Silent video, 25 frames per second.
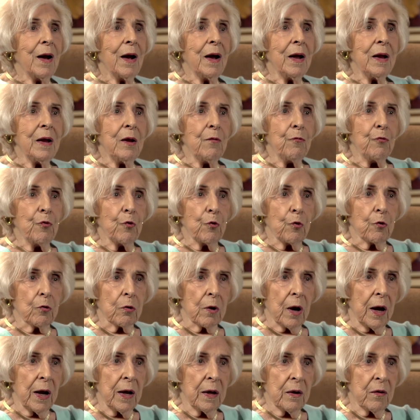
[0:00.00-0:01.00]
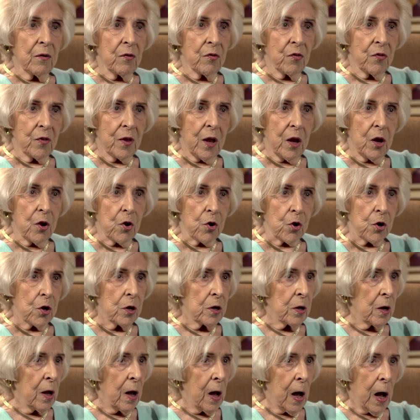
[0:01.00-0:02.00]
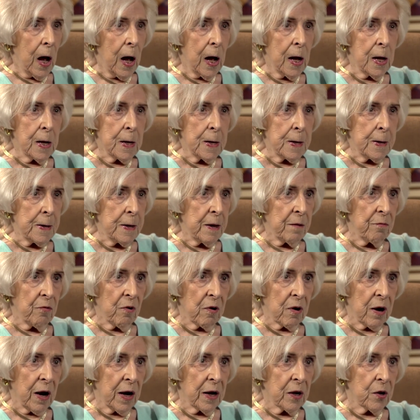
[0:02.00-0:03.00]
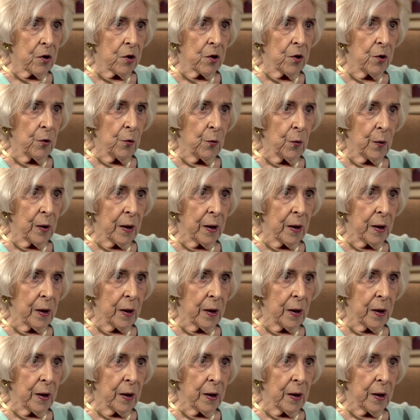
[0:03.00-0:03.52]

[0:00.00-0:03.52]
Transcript: And if you cry at the station, I never write to you